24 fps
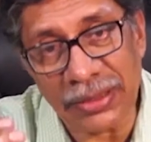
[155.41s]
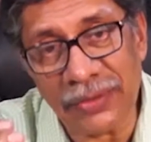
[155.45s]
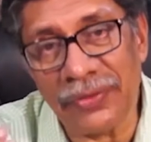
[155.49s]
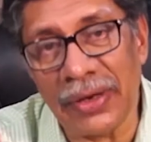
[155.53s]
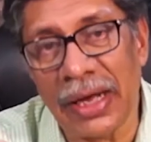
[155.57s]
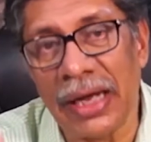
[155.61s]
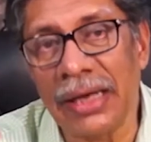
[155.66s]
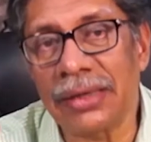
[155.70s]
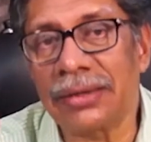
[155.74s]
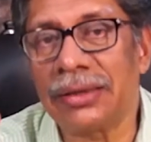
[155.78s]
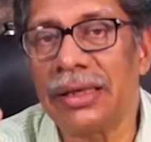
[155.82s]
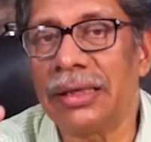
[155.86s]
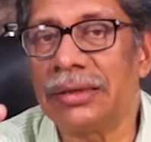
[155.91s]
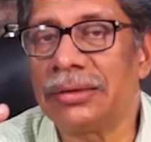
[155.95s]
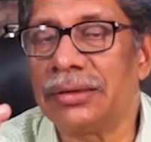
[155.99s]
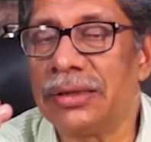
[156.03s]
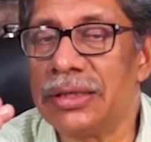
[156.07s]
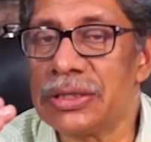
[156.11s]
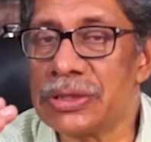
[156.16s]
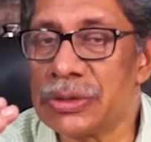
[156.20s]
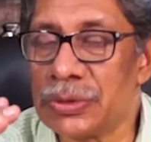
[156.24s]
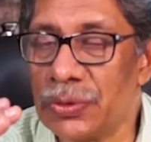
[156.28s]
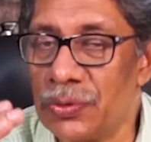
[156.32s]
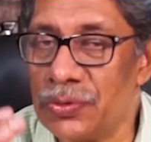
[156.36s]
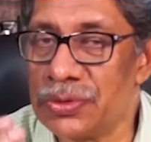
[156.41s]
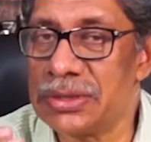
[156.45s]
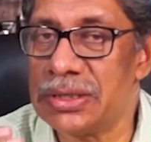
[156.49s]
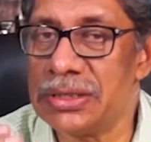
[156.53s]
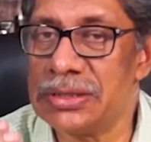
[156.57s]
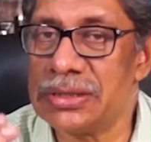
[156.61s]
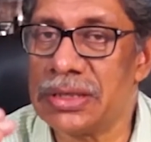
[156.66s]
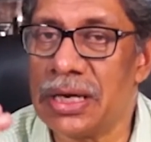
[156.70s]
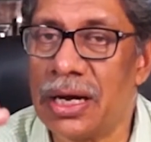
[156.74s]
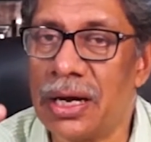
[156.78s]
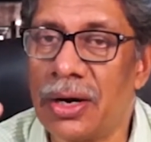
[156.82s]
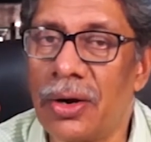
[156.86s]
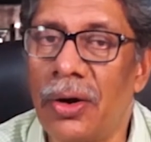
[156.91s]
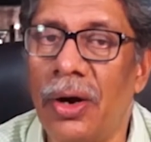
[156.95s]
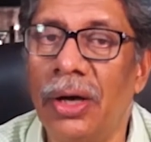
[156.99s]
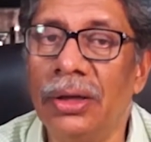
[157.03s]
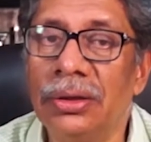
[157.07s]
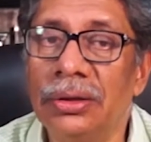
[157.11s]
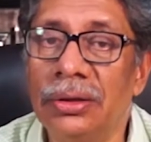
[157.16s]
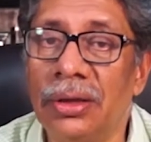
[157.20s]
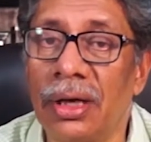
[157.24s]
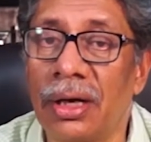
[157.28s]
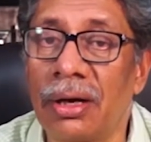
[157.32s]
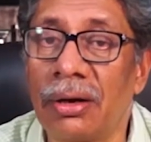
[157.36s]
the fact that their sources are
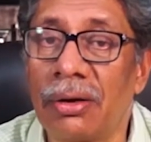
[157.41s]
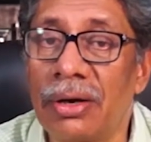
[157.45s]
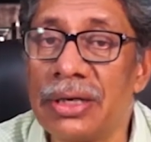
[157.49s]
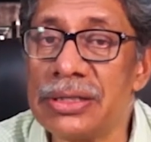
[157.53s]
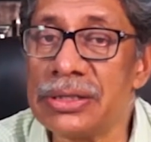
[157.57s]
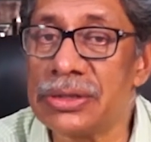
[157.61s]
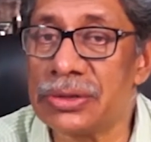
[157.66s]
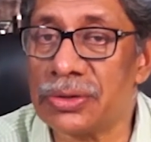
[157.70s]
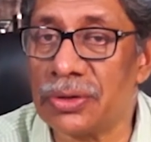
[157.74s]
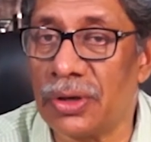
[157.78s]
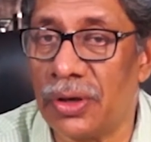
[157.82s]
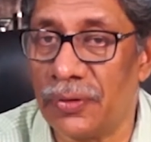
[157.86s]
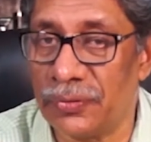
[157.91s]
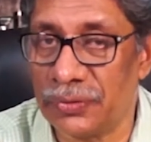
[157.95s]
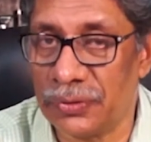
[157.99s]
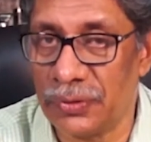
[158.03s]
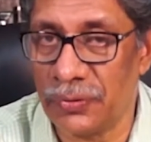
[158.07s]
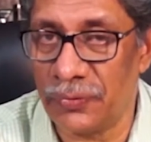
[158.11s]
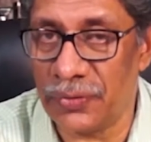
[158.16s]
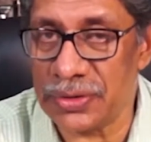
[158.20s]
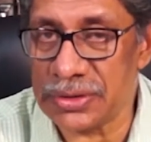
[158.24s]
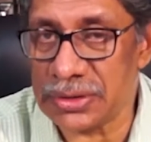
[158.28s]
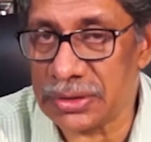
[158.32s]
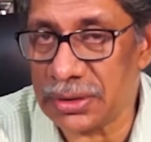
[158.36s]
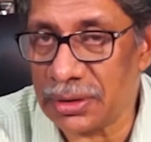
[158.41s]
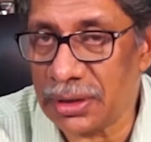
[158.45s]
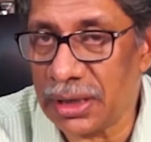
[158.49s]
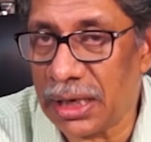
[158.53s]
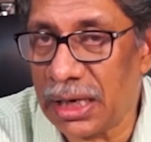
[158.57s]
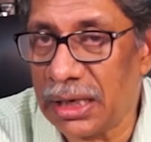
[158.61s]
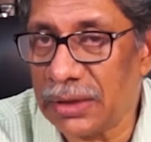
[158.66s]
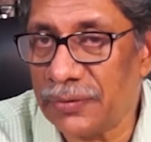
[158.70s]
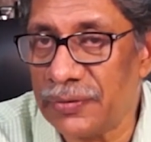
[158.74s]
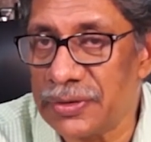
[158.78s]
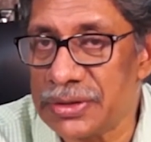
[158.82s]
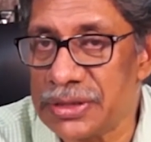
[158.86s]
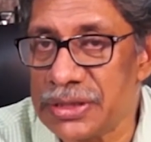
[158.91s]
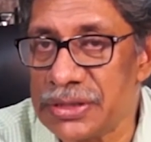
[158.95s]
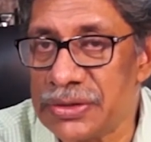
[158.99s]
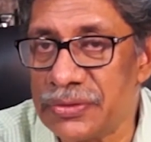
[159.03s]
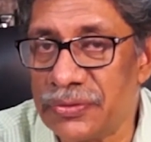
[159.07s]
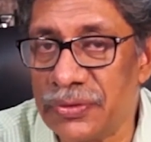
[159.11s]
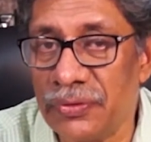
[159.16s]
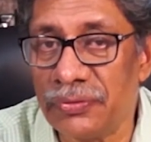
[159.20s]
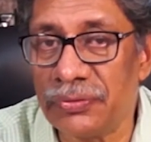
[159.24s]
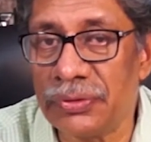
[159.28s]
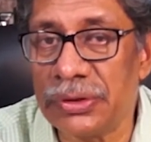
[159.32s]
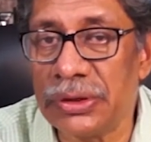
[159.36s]
on the crest of the Western Ghat, which is
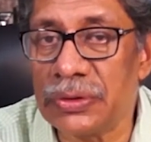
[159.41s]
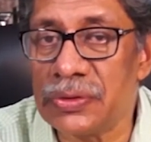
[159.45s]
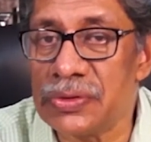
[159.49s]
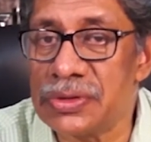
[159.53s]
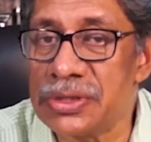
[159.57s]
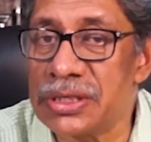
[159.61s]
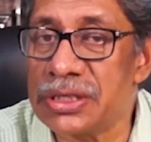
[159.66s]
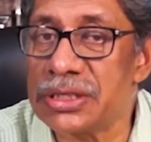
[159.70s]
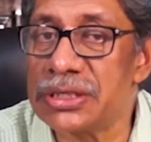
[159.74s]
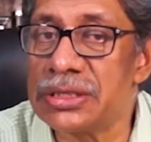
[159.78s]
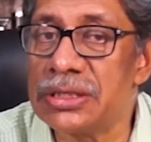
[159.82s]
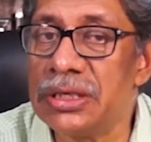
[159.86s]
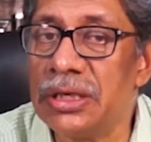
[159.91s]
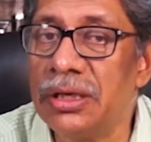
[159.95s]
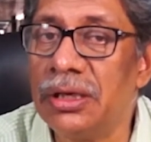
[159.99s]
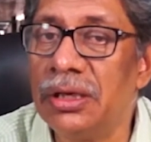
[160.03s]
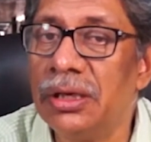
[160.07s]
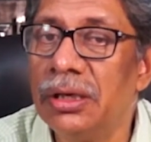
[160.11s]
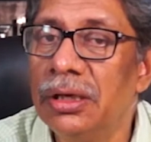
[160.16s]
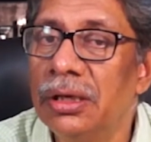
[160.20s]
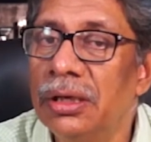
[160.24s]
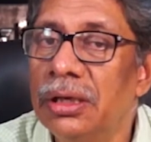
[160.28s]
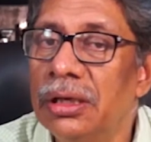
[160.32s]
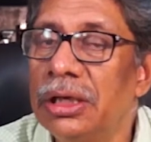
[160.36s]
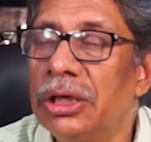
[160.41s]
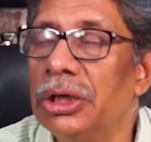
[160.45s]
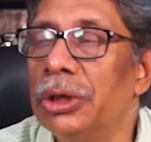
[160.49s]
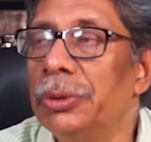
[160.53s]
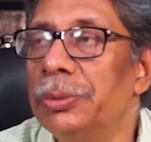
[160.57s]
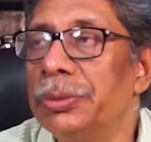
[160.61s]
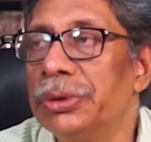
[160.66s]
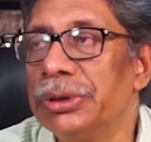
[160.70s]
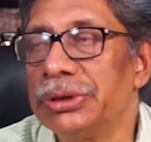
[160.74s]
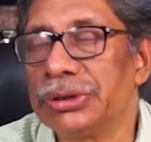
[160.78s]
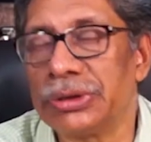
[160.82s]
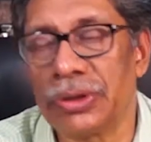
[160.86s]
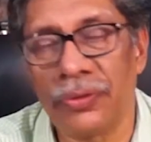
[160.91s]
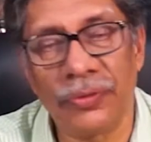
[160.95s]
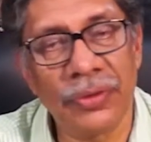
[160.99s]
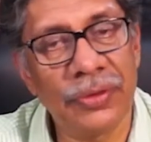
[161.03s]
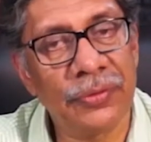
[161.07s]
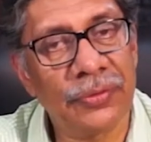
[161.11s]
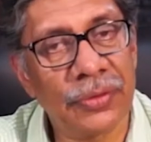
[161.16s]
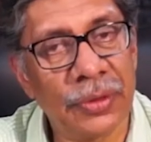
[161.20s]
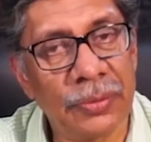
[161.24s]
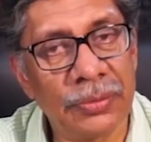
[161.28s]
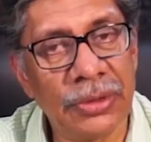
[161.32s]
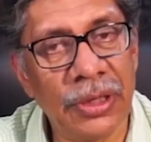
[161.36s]
50 to 60 kilometers away
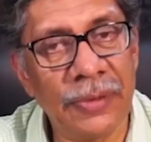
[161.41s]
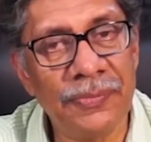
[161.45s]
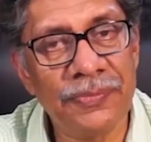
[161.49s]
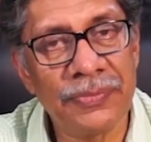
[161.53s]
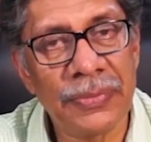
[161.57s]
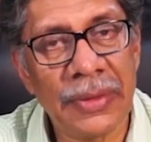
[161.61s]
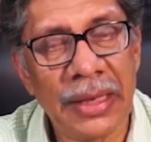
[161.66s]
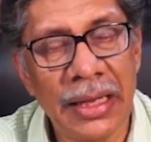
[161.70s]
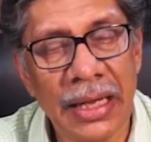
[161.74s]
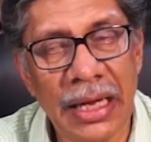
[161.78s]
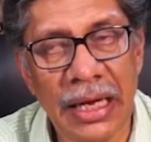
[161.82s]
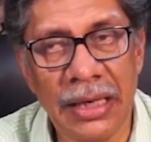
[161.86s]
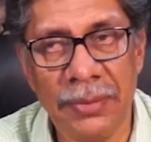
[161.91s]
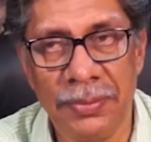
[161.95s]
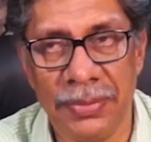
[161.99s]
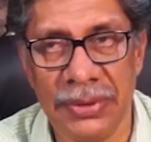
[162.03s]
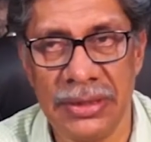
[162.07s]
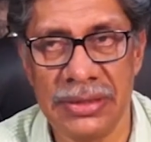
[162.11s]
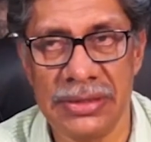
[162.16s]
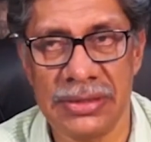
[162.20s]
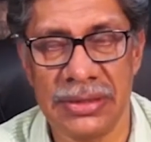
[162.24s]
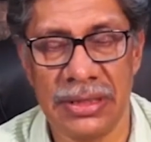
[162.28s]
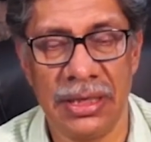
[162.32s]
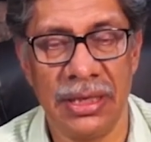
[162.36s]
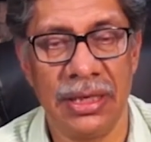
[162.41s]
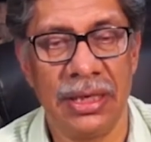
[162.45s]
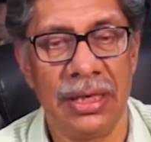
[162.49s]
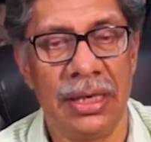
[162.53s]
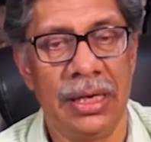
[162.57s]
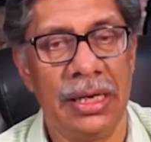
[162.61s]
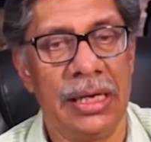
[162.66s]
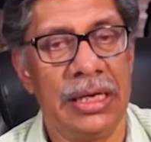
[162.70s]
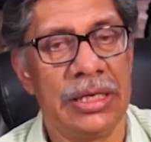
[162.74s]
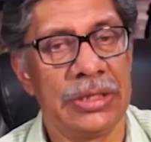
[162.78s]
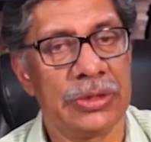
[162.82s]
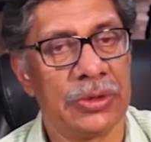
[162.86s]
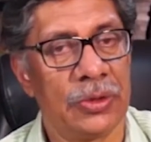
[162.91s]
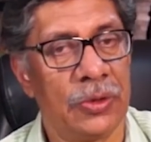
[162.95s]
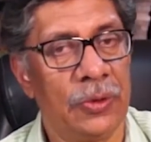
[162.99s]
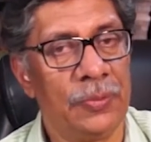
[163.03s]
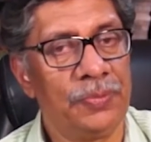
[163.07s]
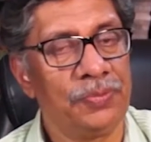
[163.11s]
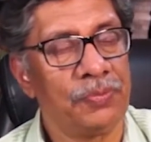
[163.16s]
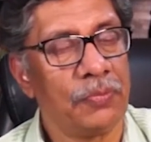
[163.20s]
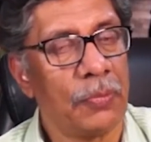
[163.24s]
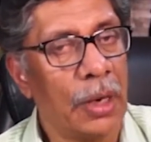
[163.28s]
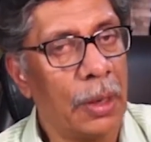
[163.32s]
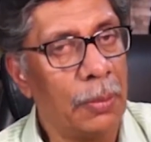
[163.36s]
from the Arabian Sea.
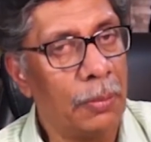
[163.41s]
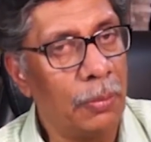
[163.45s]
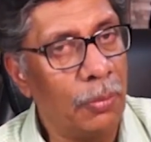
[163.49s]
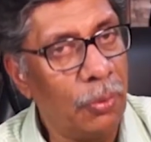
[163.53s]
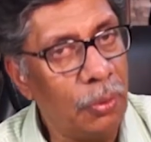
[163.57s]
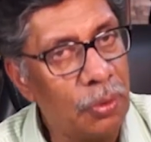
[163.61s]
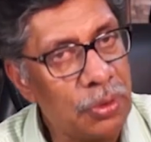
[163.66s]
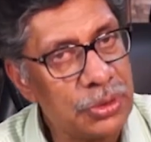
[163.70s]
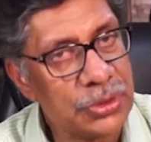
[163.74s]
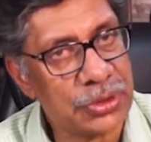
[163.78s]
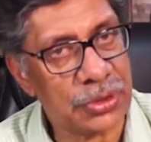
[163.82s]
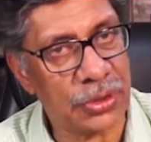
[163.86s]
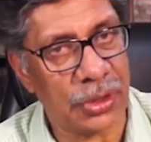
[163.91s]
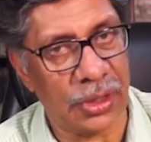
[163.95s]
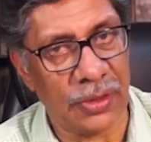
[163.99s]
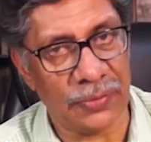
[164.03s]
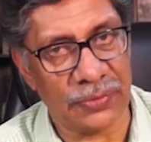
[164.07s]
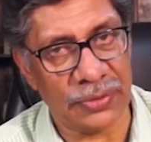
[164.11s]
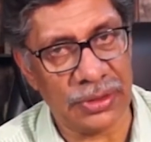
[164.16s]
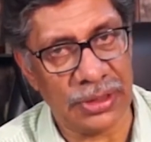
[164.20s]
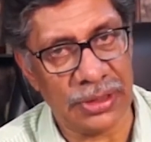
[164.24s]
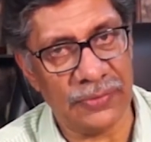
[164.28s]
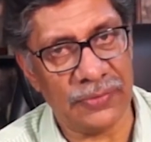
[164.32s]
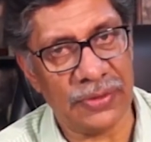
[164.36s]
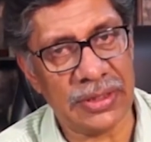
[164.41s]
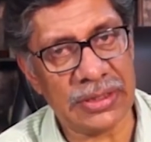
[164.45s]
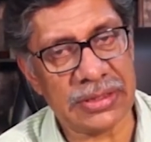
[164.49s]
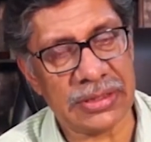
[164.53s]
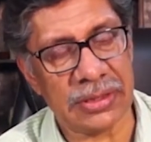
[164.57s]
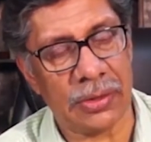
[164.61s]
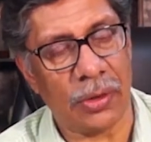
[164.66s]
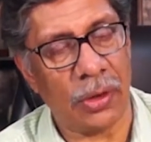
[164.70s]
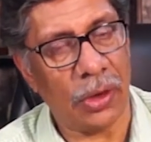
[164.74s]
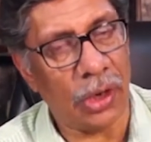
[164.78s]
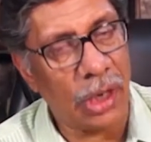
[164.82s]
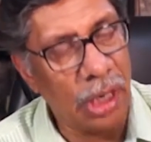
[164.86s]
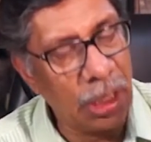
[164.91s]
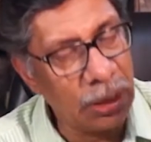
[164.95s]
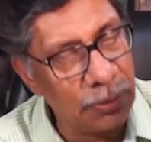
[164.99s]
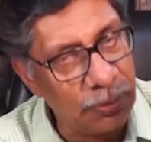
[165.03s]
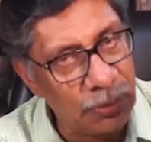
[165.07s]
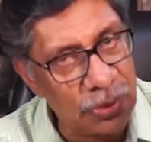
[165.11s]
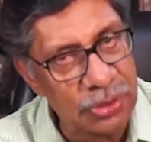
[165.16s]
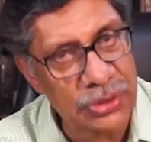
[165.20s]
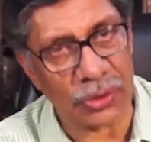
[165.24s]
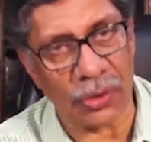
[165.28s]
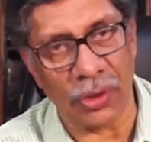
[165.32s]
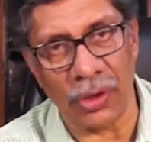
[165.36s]
So most of the rivers,
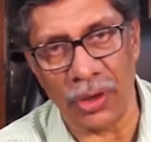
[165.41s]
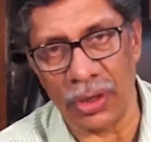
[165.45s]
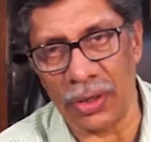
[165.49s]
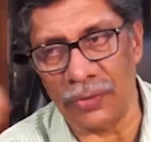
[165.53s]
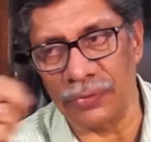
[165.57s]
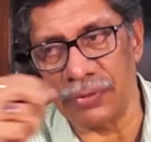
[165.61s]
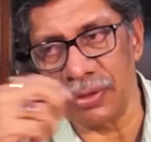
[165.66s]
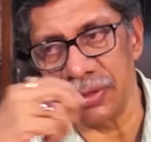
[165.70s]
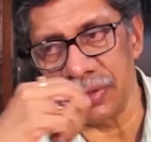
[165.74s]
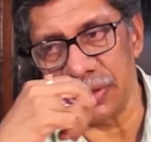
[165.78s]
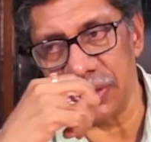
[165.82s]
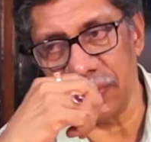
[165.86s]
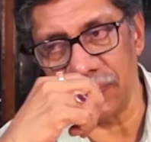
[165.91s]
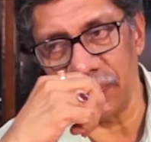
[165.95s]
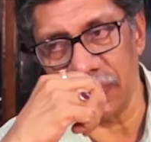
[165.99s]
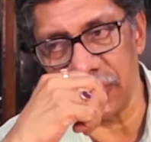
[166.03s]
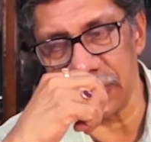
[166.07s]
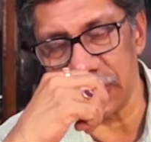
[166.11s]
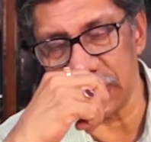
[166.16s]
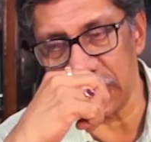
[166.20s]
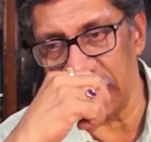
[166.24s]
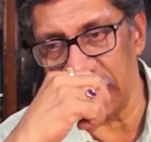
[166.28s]
almost all of these rivers